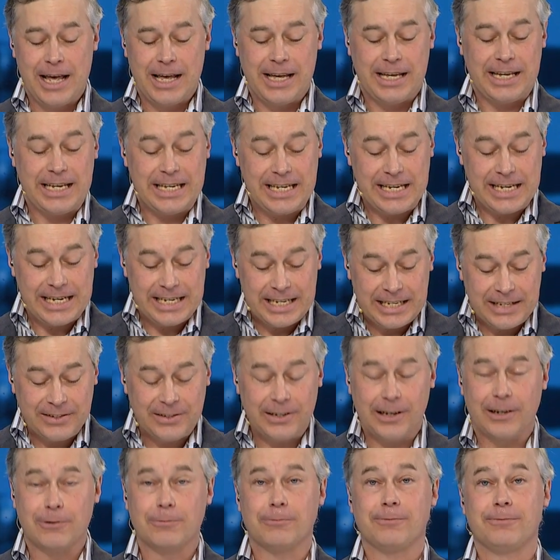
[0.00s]
He is
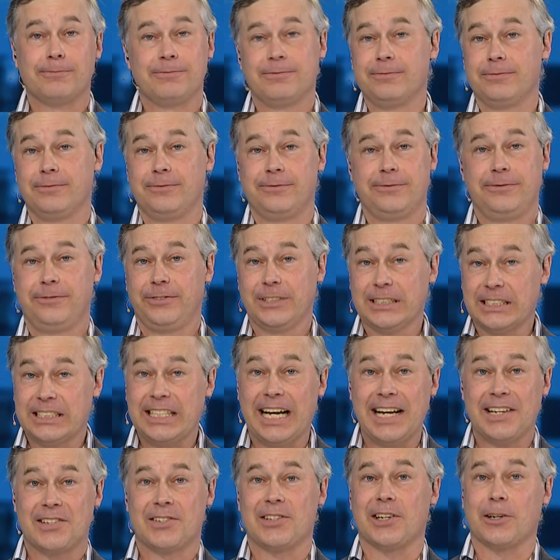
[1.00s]
a
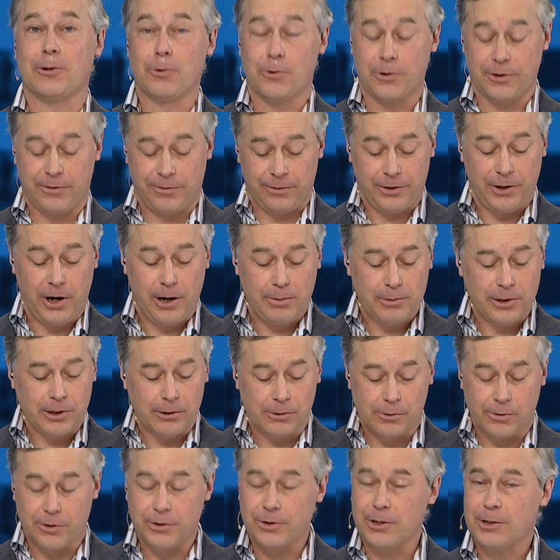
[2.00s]
fantastic horse, phenomenal
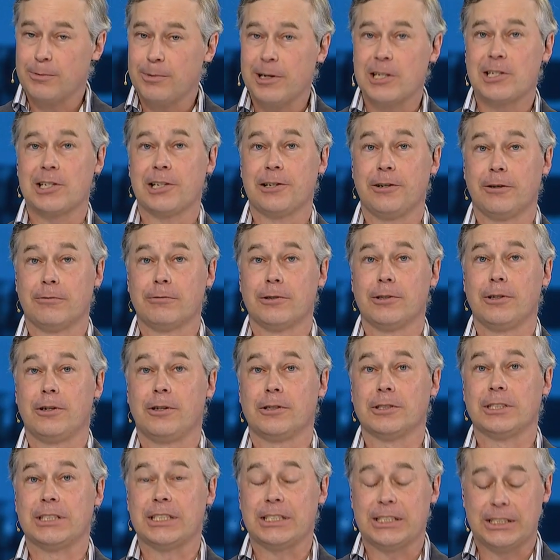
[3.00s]
horse, especially over
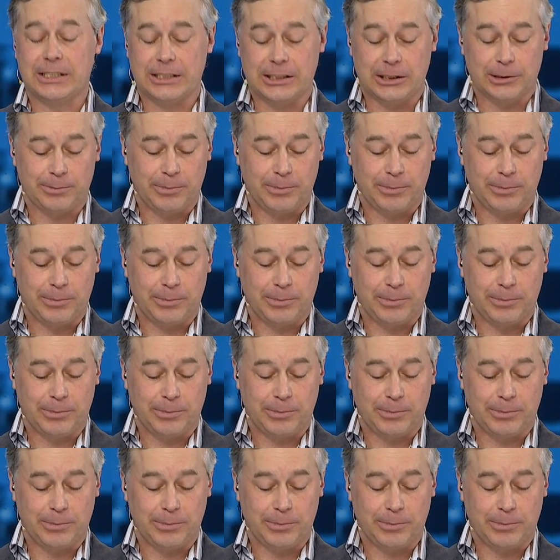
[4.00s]
long distance.